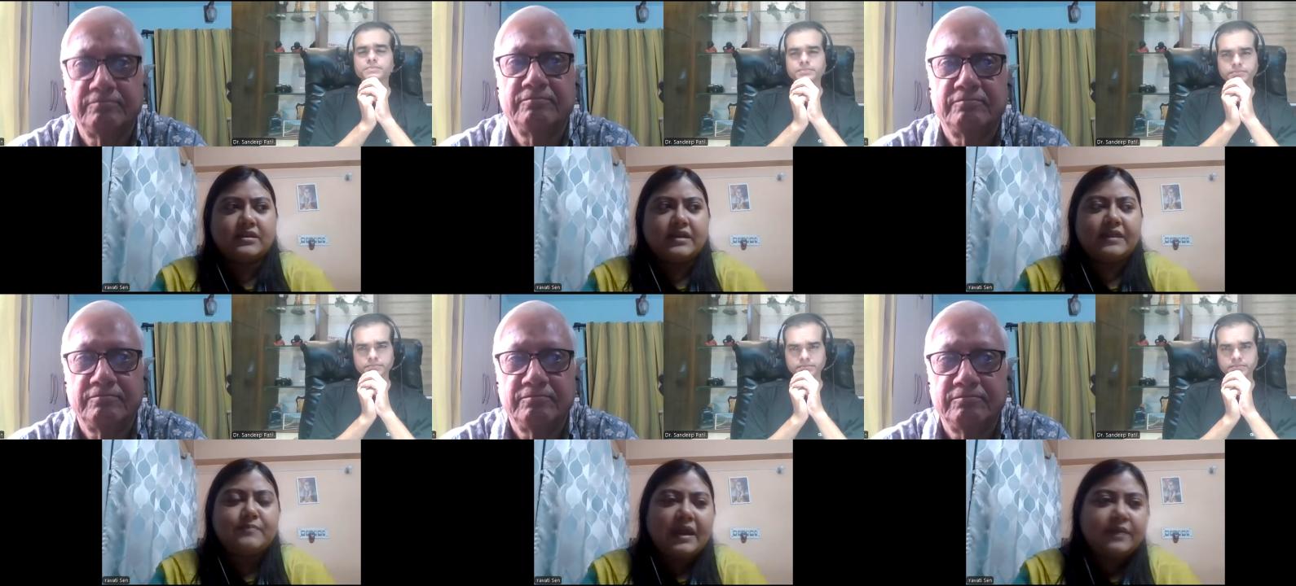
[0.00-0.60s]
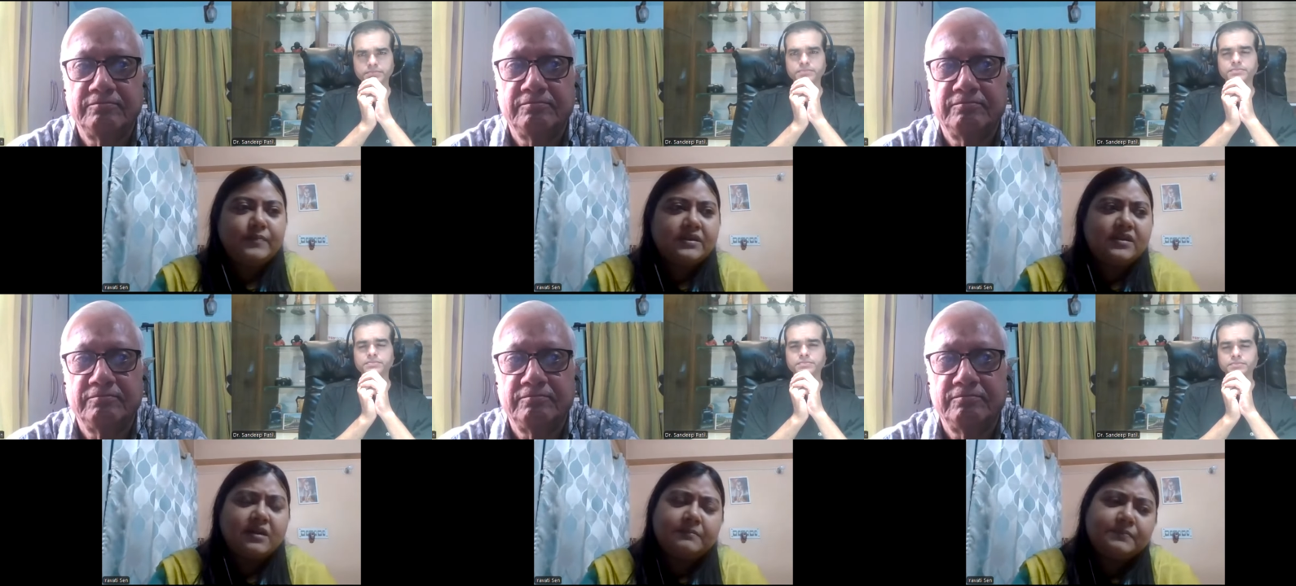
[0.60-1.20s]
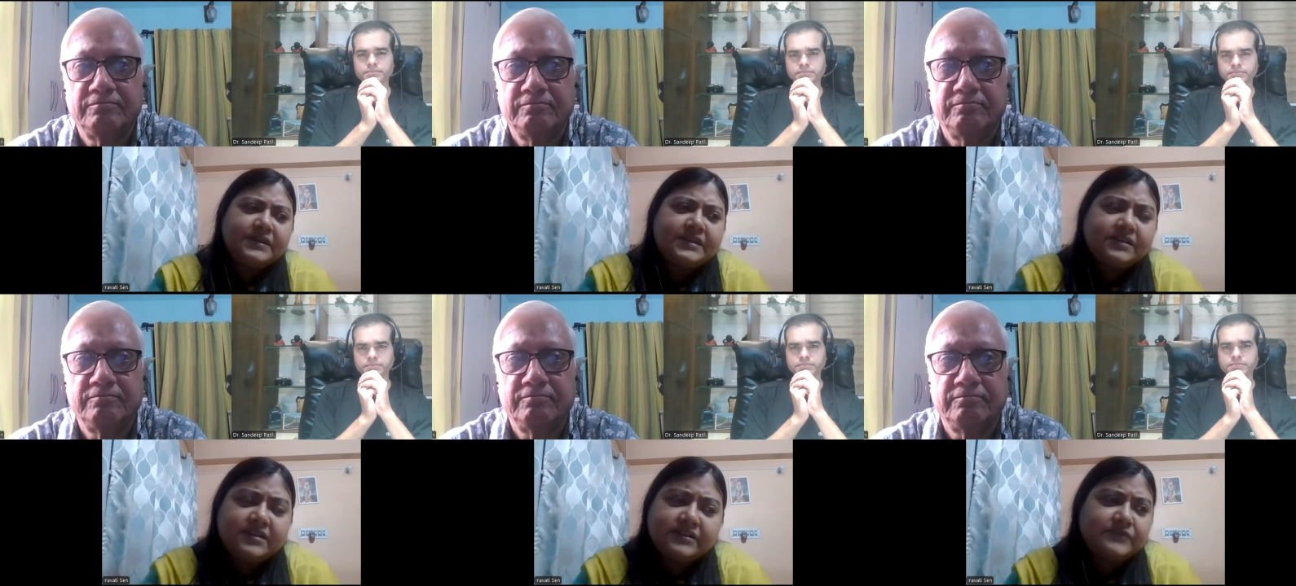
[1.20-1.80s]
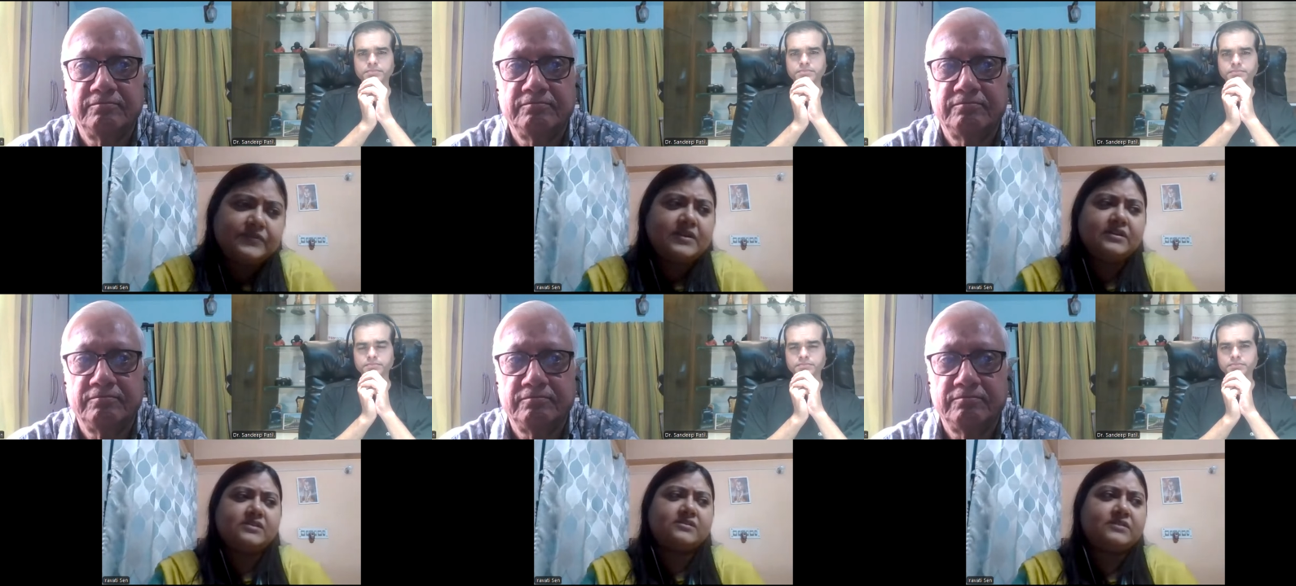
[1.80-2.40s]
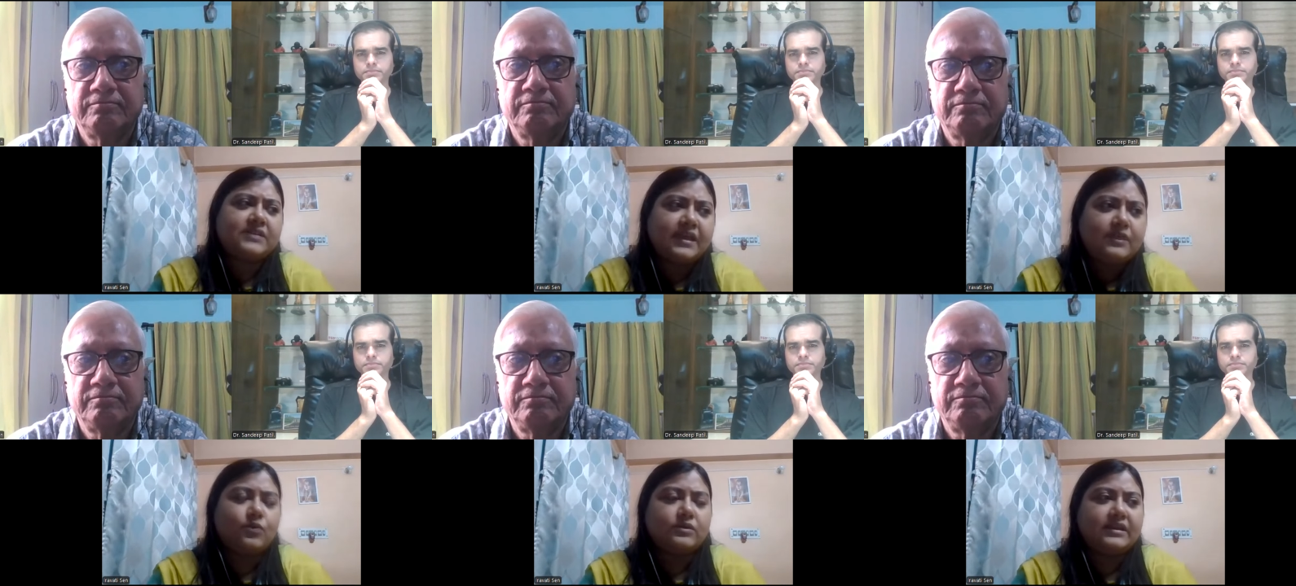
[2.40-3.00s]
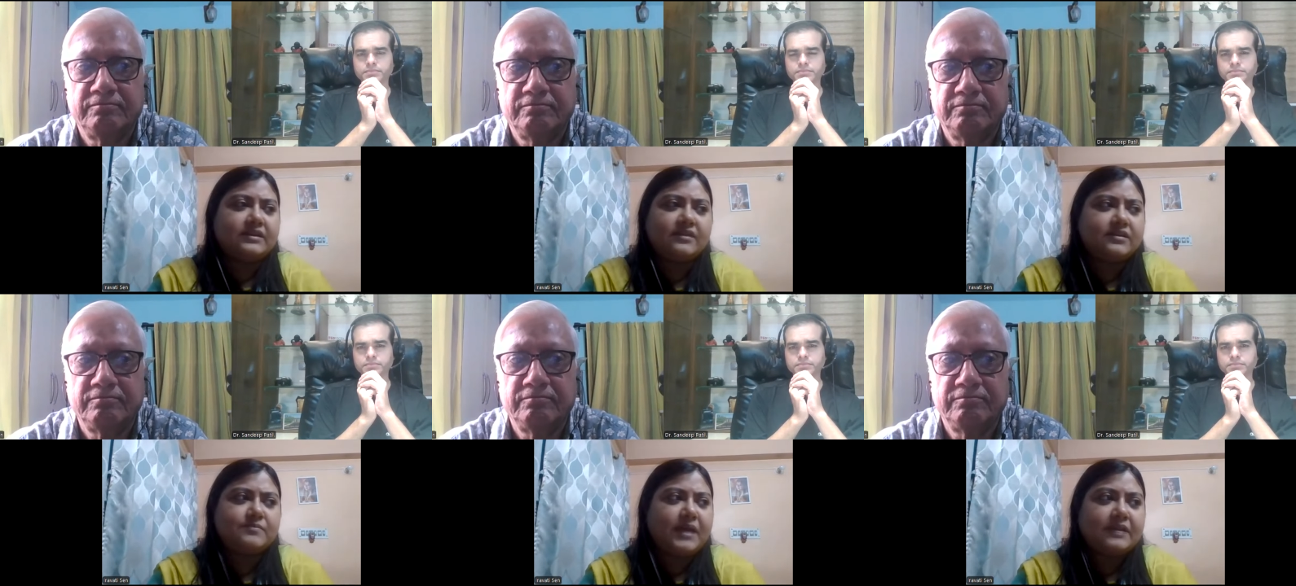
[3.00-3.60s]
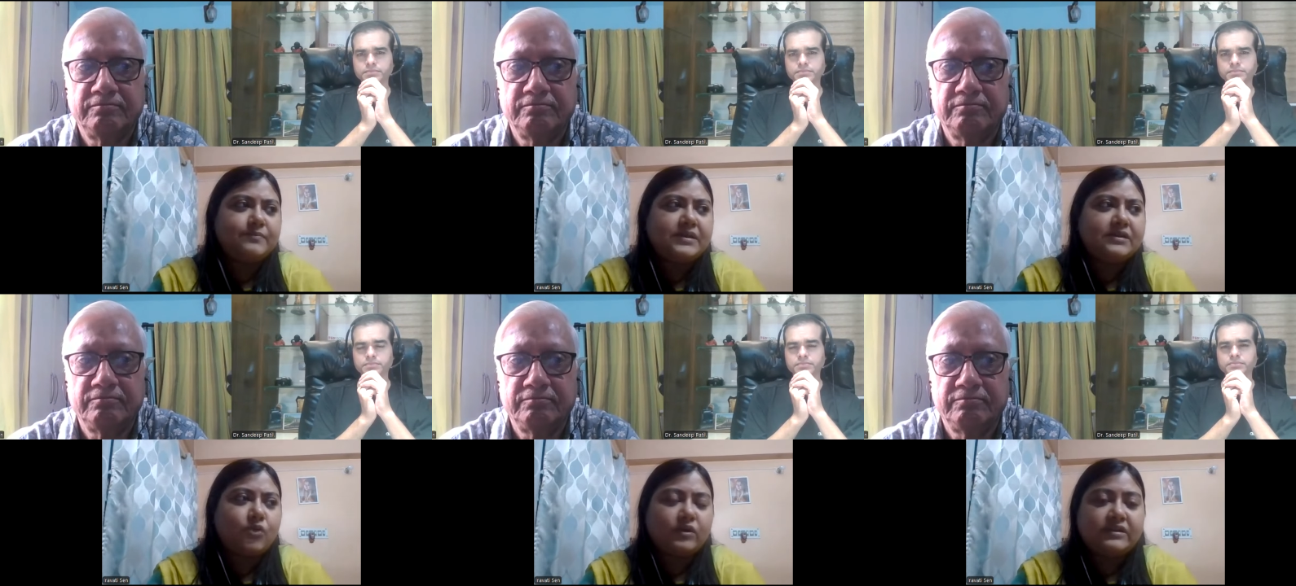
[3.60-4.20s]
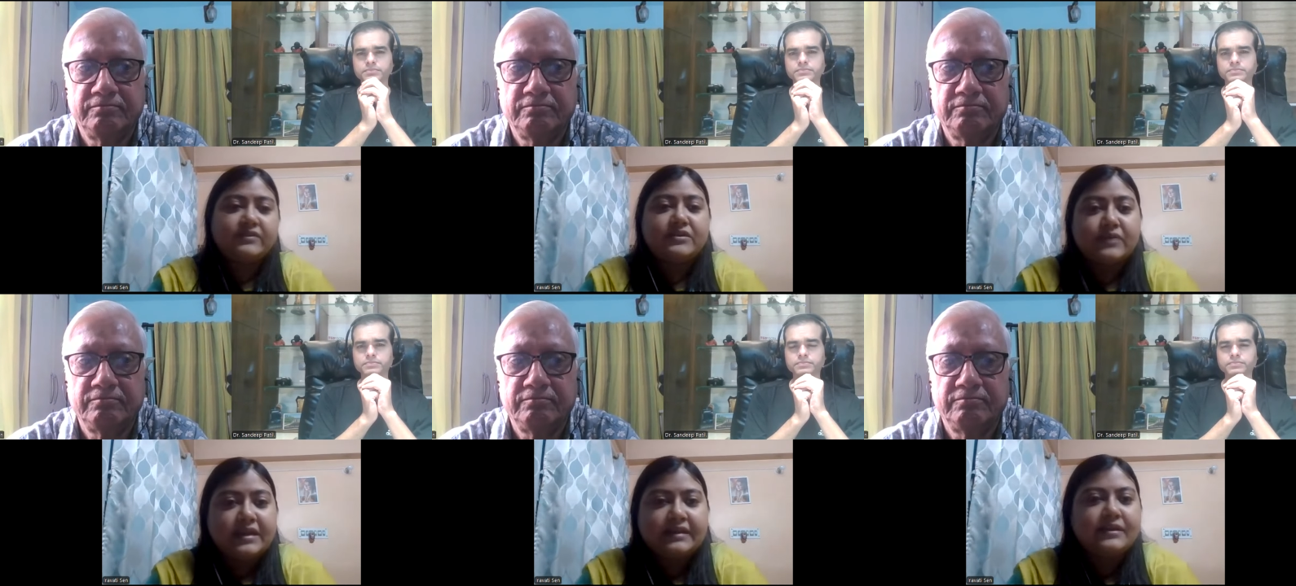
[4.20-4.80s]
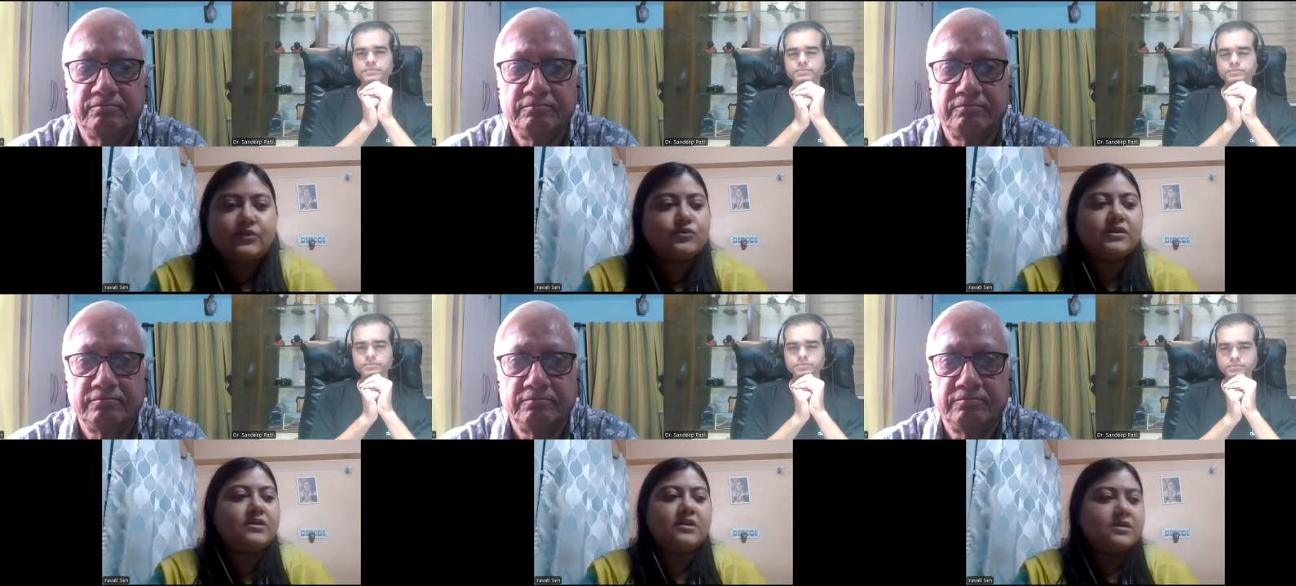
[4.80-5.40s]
Speaker 1: It might be in a completely different thing only. It might be not even related to the